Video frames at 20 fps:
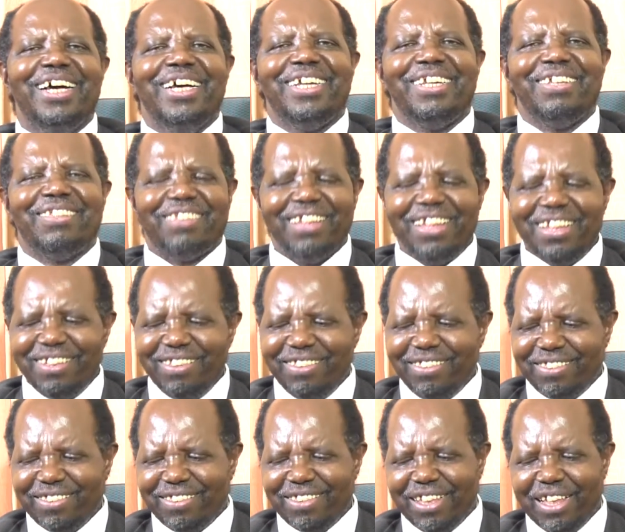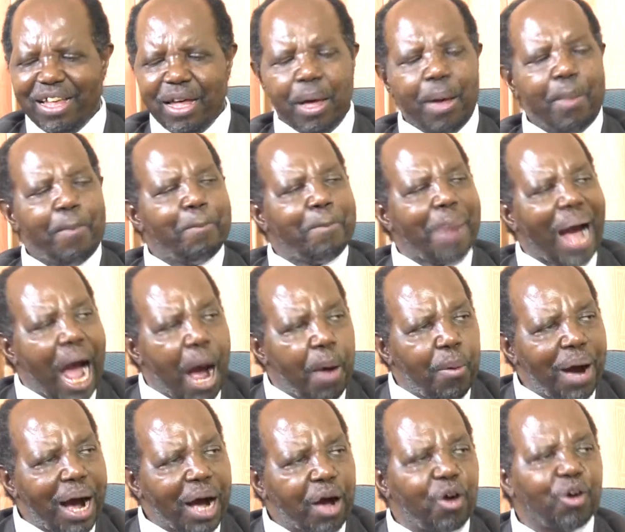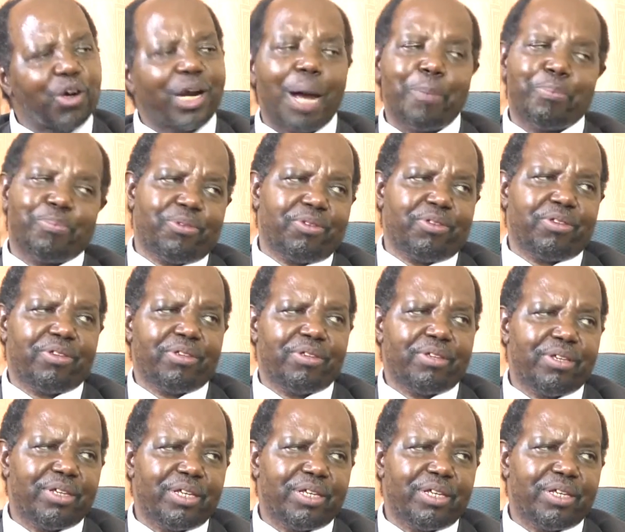He says, power corrupts.